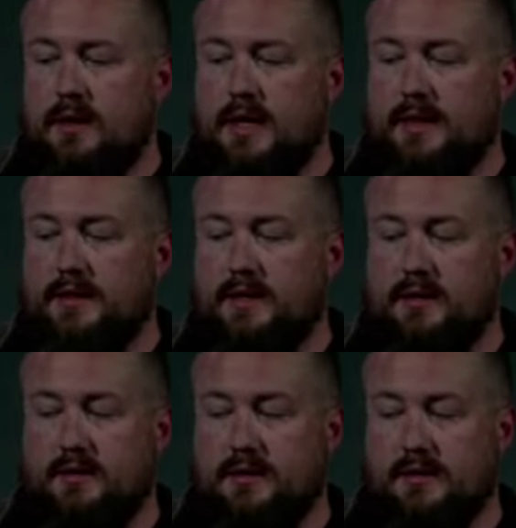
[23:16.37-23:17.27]
and
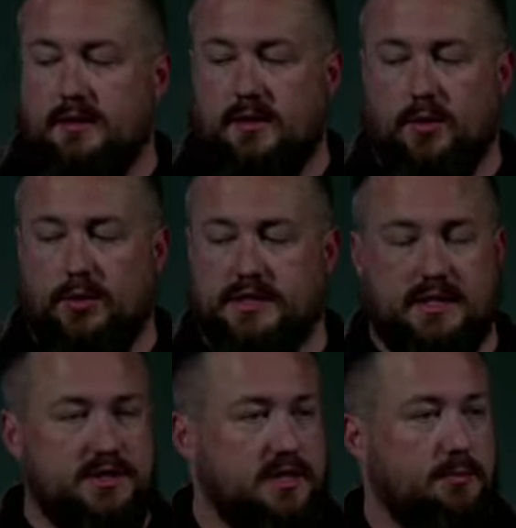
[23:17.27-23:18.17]
then
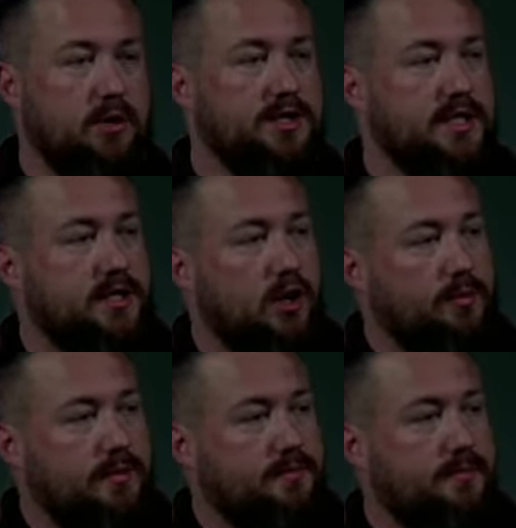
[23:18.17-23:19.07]
organizations like Project
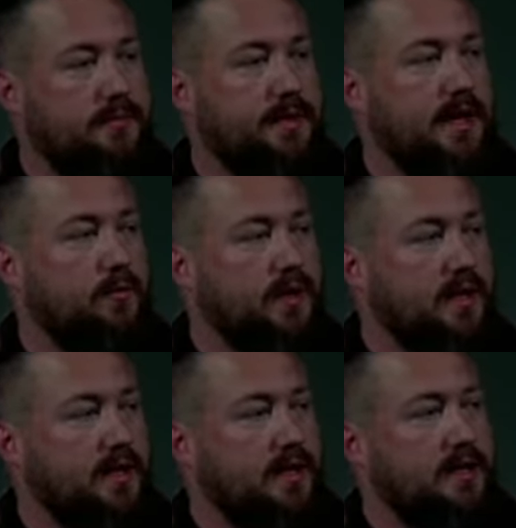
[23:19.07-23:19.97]
Hope that
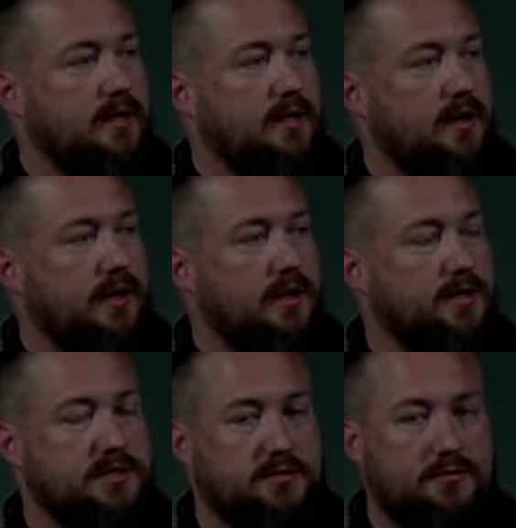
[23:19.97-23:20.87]
we, uh, here in
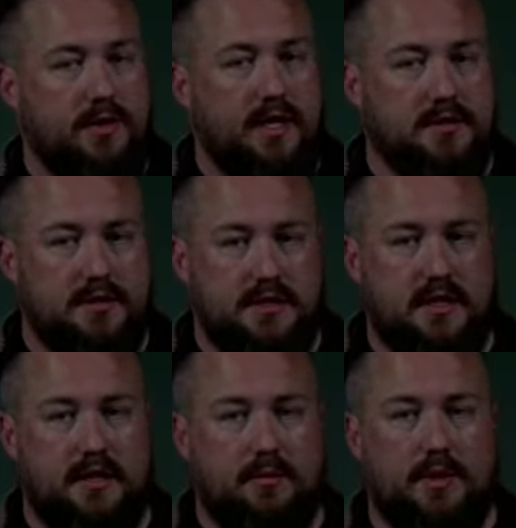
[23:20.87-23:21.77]
just a few days, are
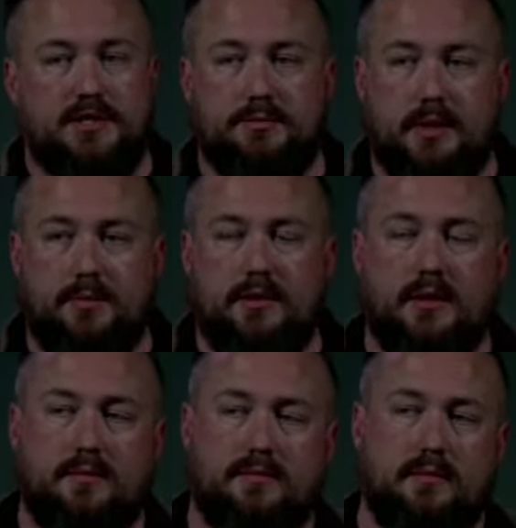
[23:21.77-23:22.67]
sending a bunch of people on
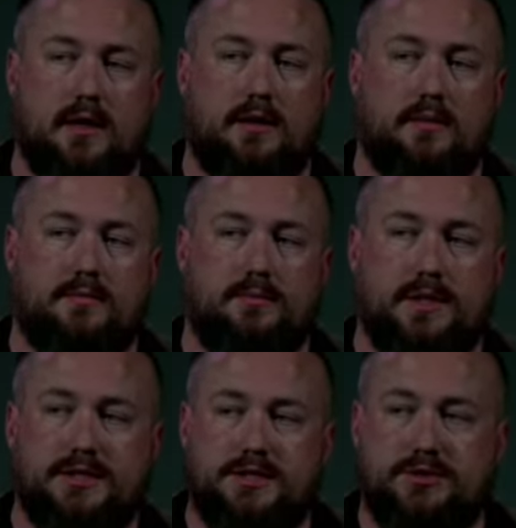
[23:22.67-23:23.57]
a, on a
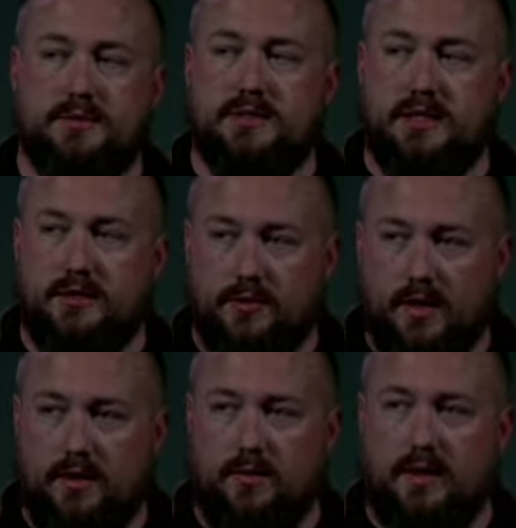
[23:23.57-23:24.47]
mission trip to
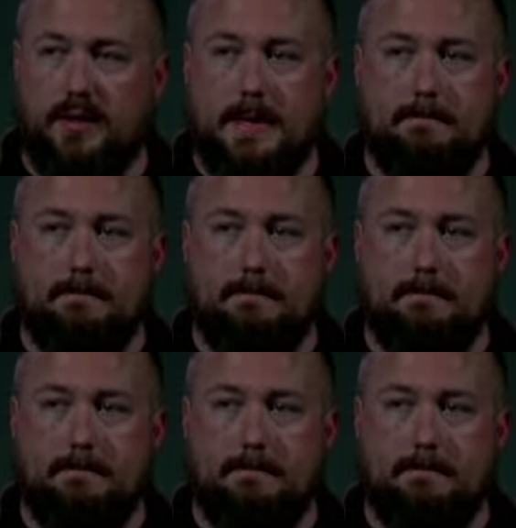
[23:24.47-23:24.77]
Nicaragua